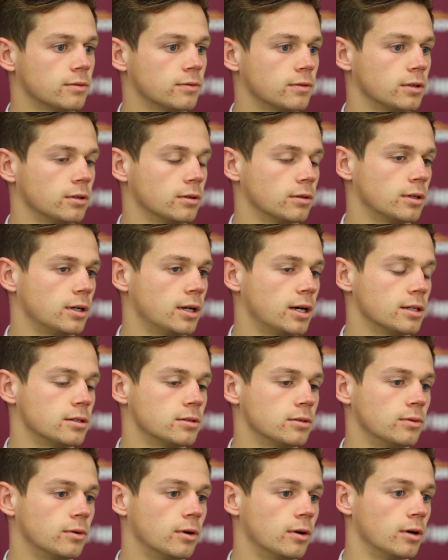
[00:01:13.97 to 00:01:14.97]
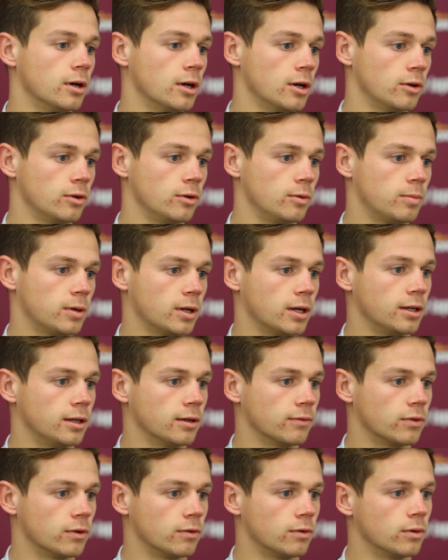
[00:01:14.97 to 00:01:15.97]
I think the lads who play
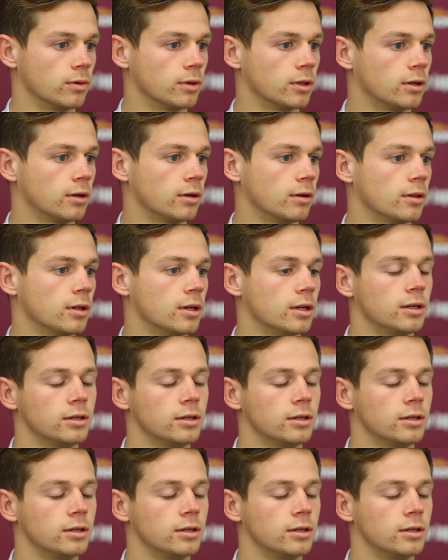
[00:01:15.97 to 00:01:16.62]
give their all, and they know they